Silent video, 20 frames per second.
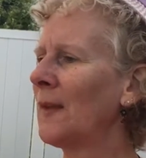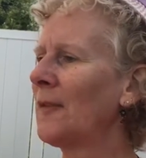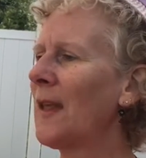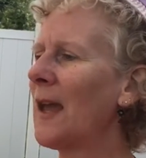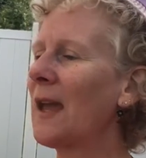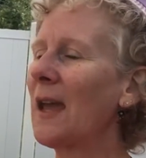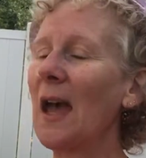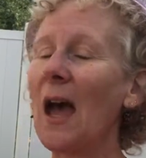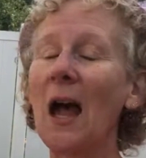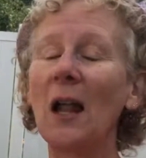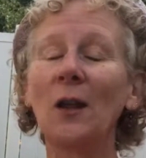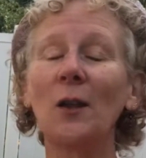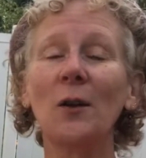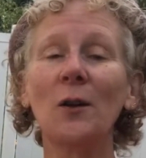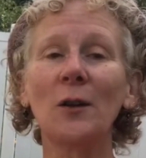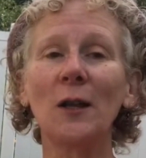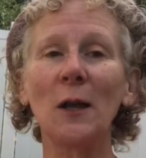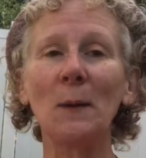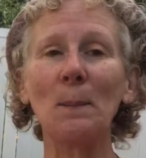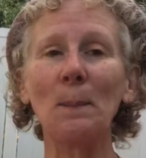They
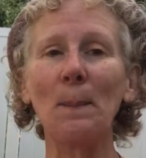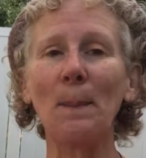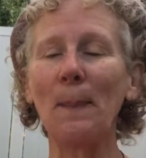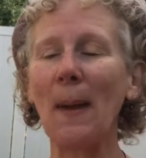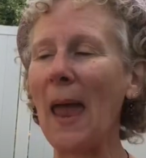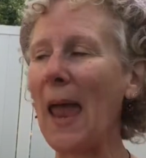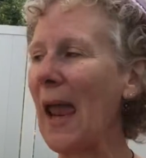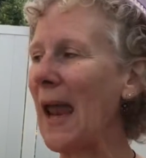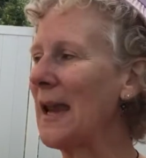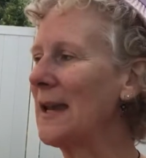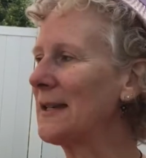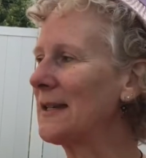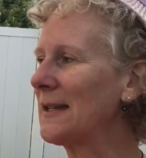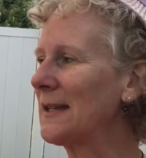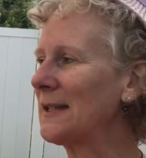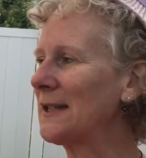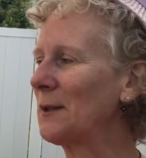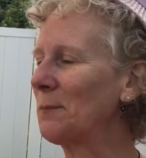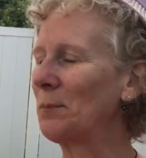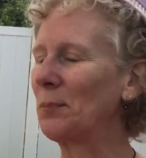colored and
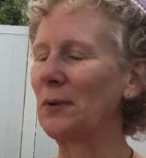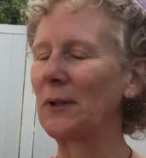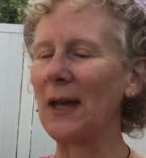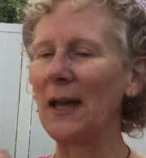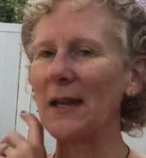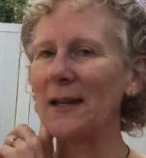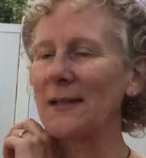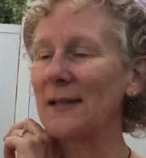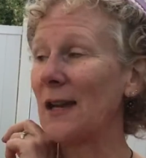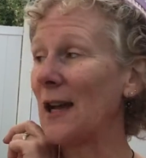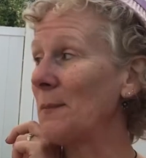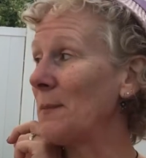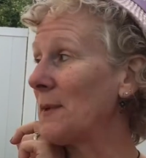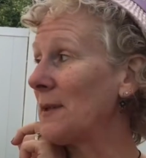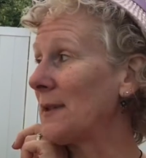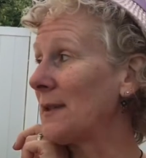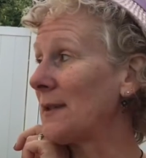painted and played Simon